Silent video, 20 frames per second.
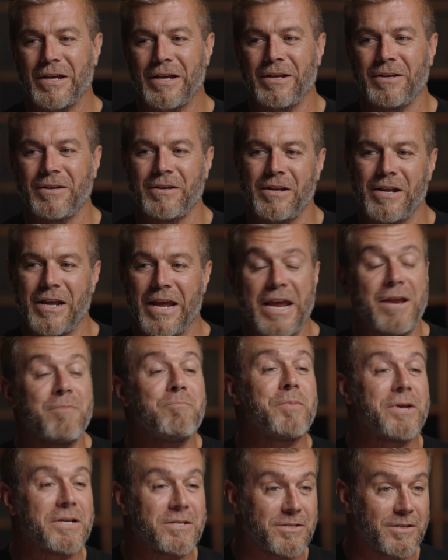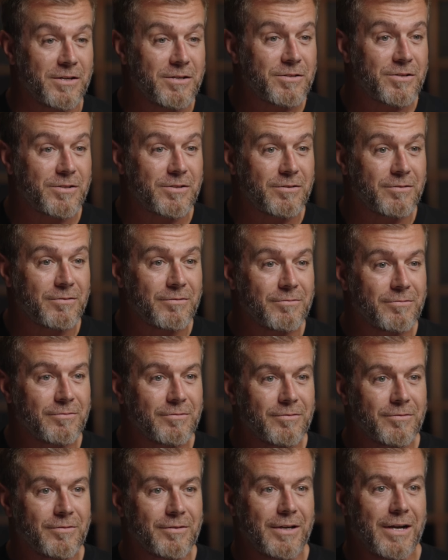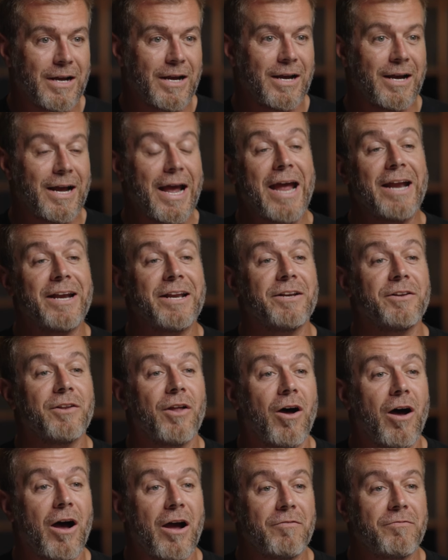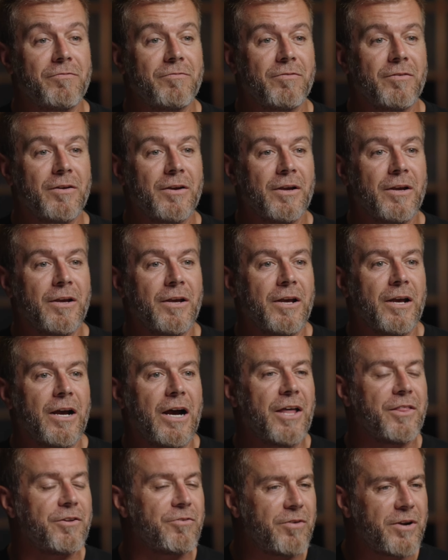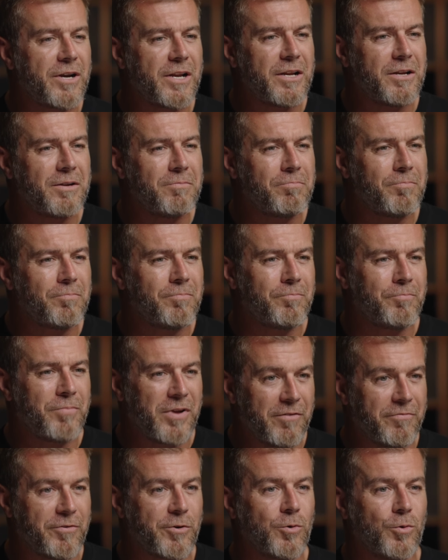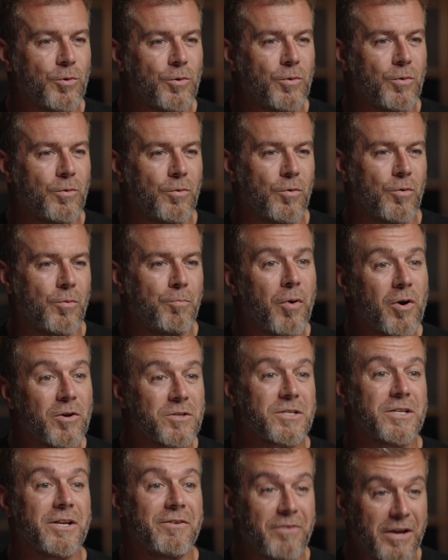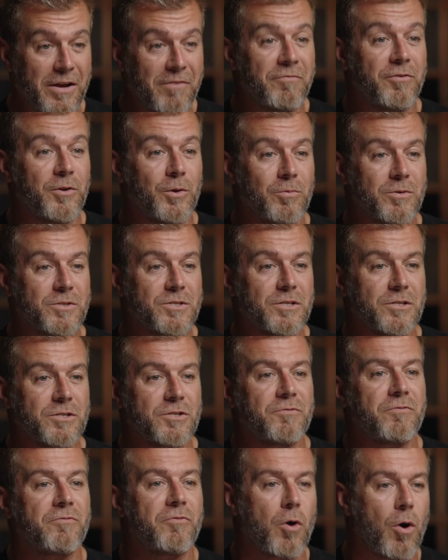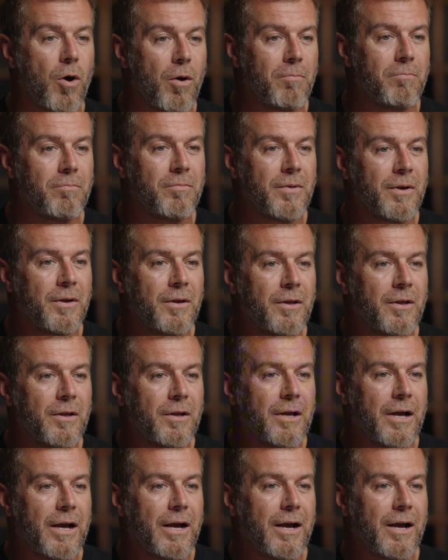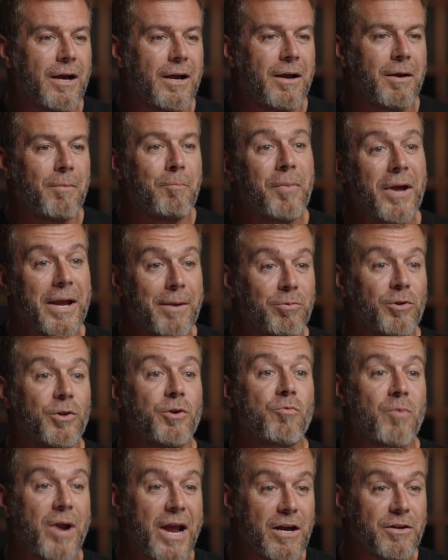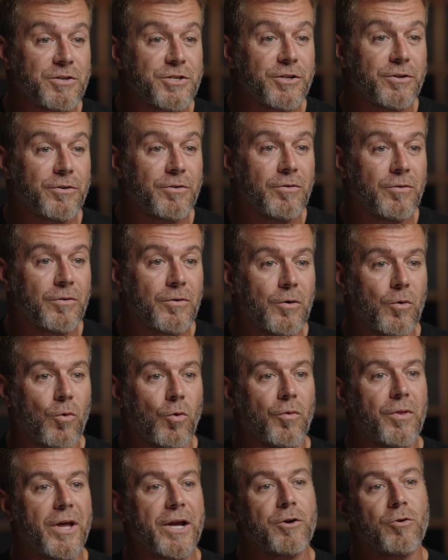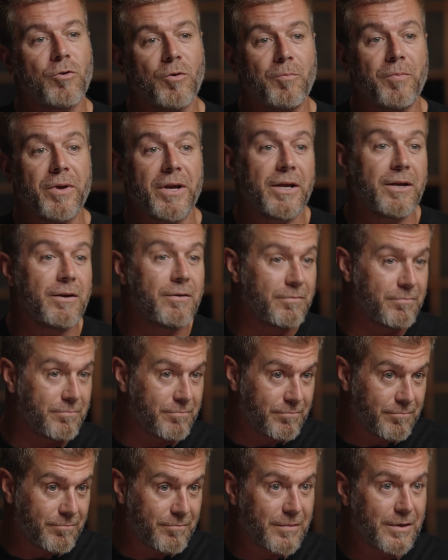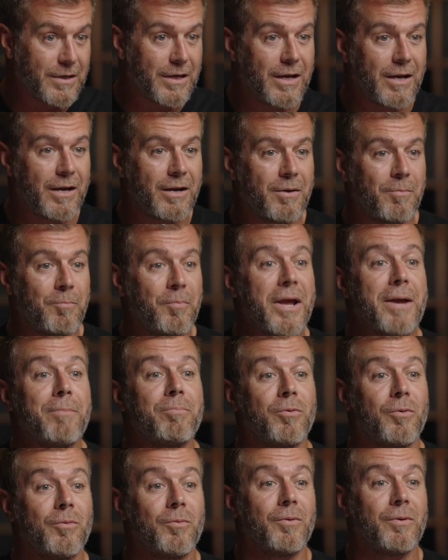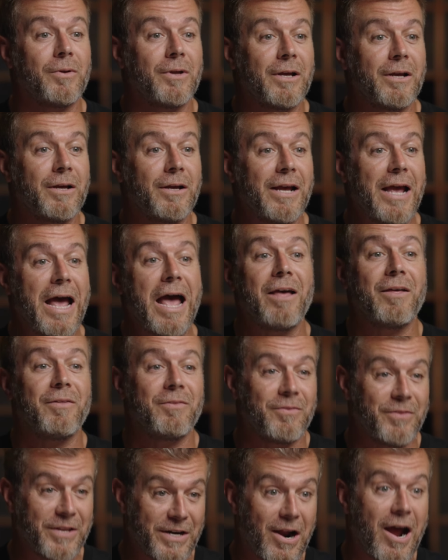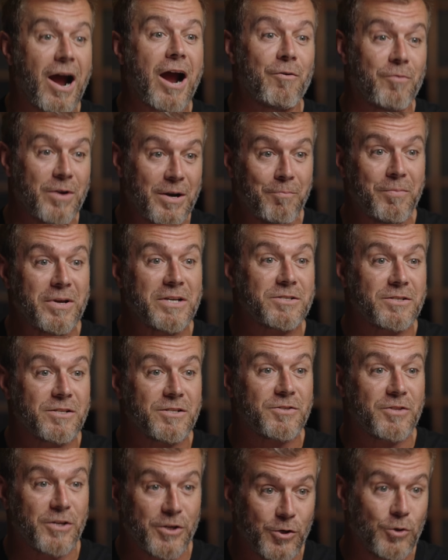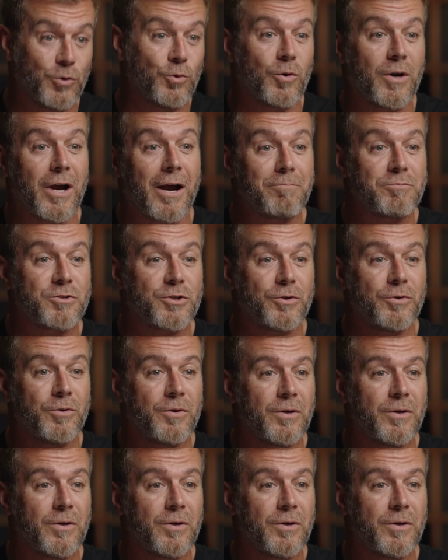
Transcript: in business and in life, are there any pivotal or positive influences from people around you, or they could be people that are in business that you look up to?